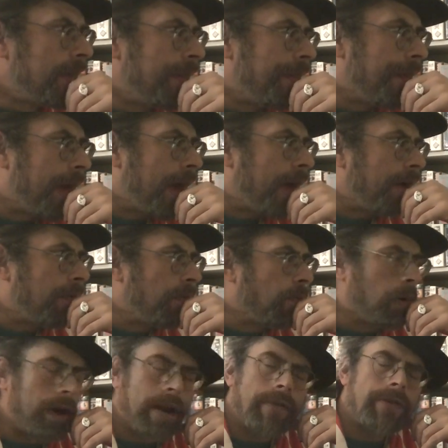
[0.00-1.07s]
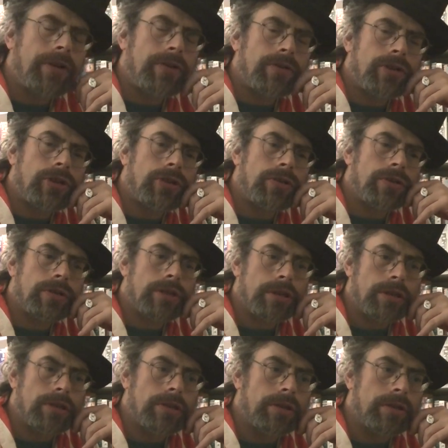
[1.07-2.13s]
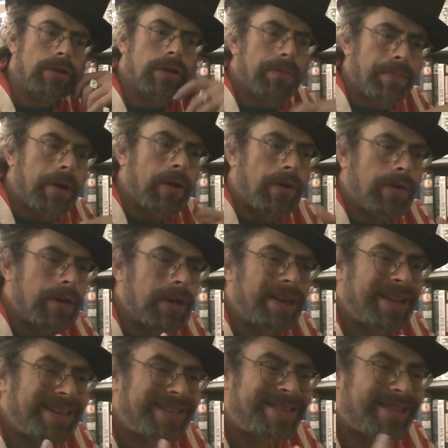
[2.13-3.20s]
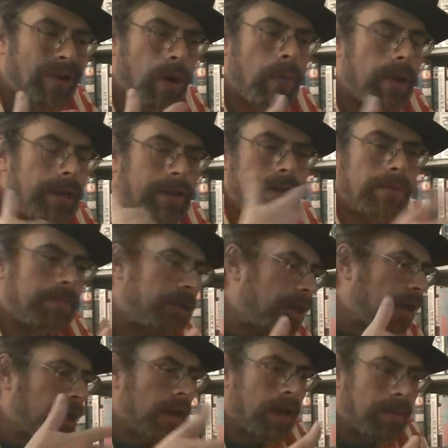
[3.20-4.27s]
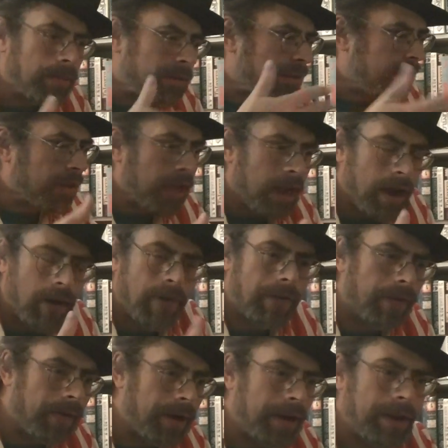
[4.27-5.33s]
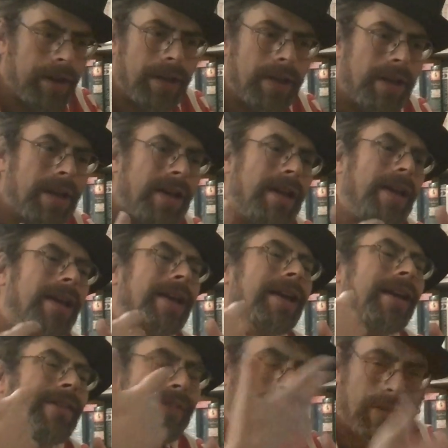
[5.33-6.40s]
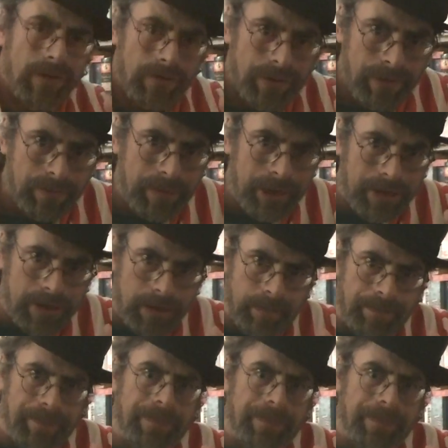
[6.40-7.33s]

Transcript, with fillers: that whatever you choose to do your opponent is going to be able to counter it if it's over the midterm.